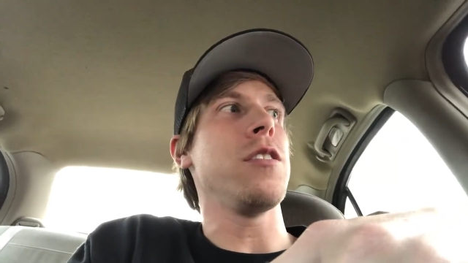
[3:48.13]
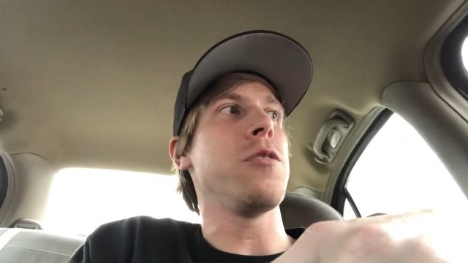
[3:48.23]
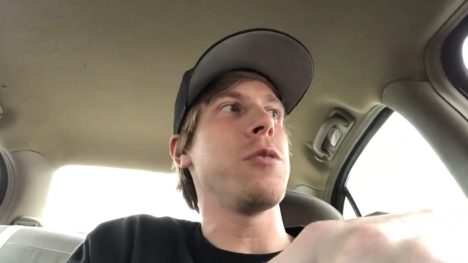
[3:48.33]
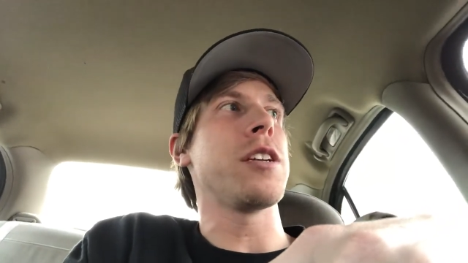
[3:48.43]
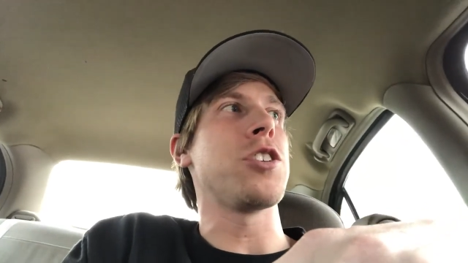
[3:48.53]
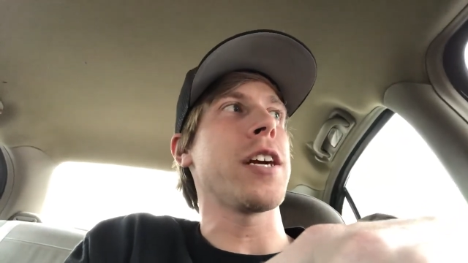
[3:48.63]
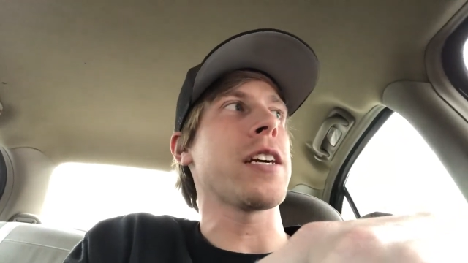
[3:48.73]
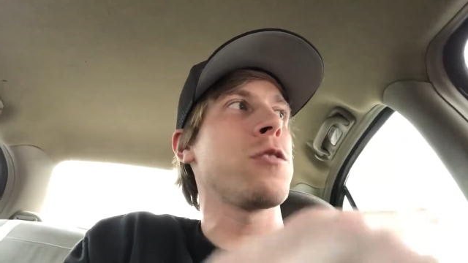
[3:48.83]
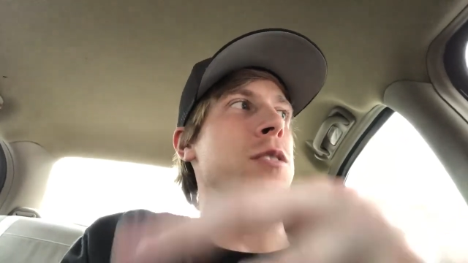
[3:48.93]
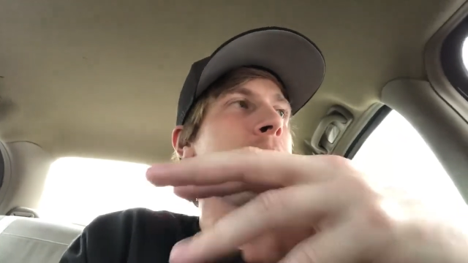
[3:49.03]
You can
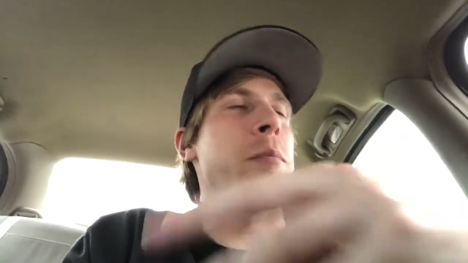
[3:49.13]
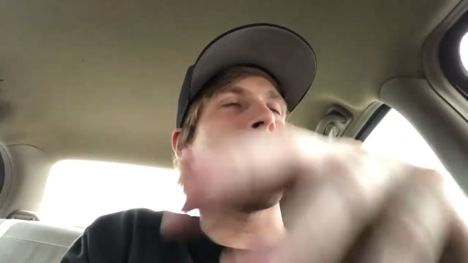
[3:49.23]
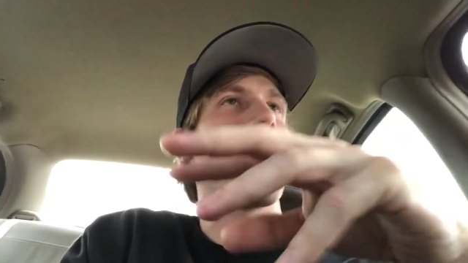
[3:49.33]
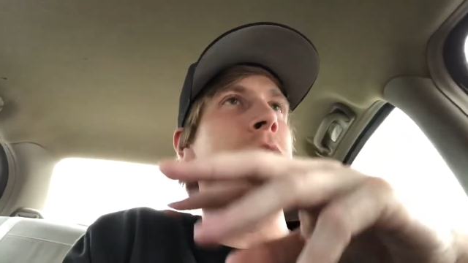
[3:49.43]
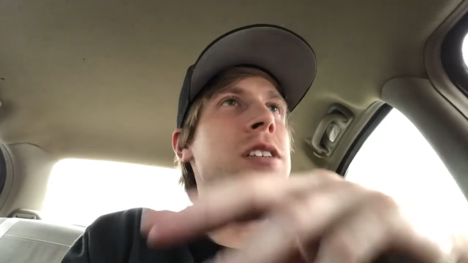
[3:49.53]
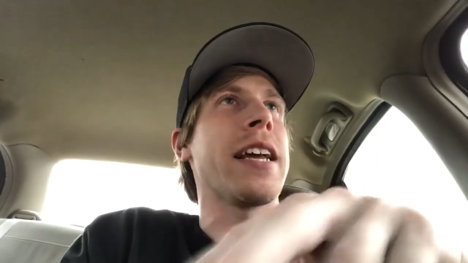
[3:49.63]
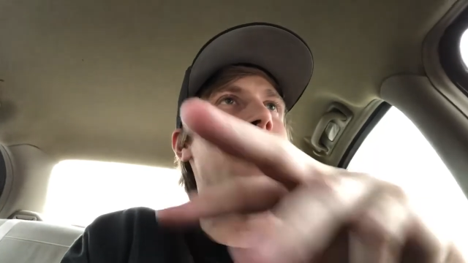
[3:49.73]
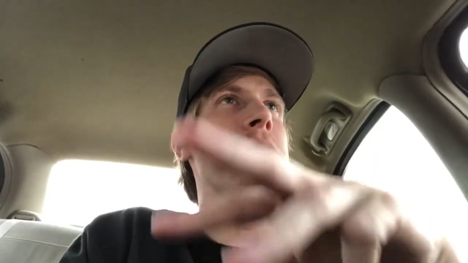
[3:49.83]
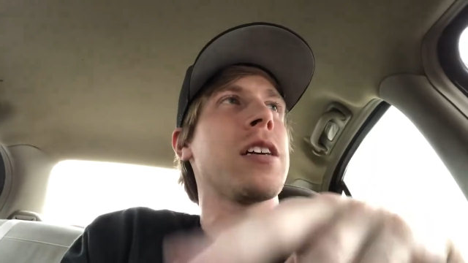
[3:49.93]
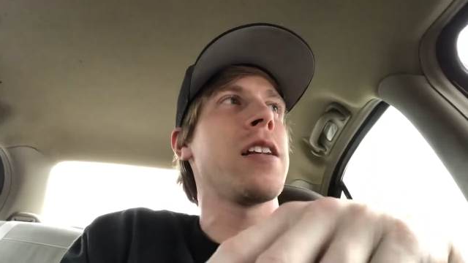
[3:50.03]
check out some of the better ones on
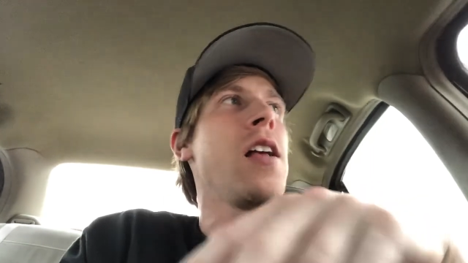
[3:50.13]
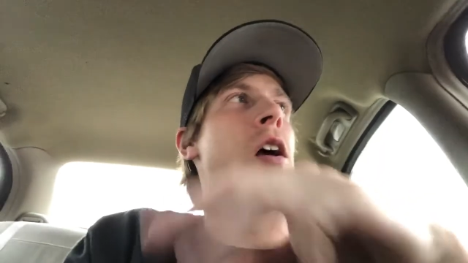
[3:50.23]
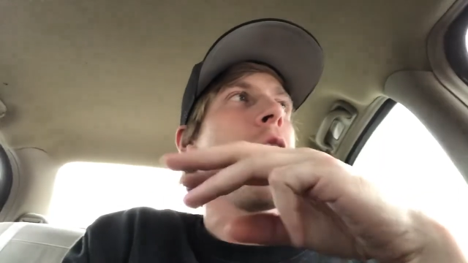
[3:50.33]
Amazon.